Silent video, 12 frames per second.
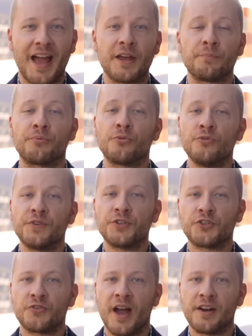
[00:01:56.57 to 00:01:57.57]
and proven
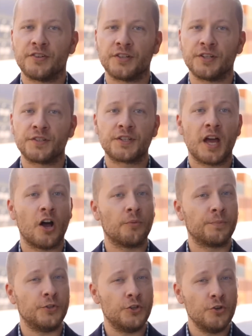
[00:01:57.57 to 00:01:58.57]
strategies to help
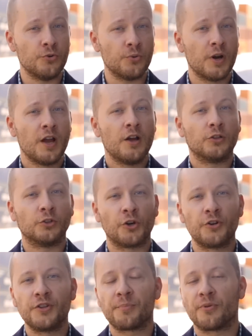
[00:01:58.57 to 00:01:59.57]
you
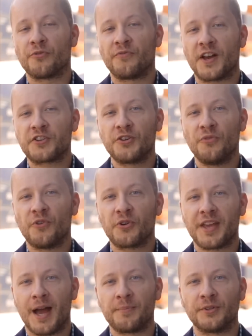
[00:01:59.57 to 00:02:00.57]
learn the professional
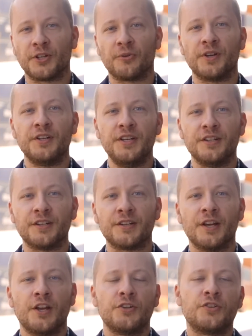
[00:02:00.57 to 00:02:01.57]
vocabulary needed
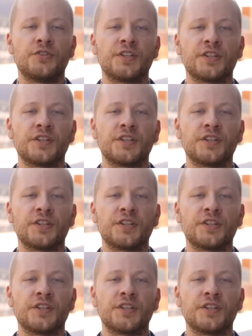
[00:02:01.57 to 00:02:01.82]
to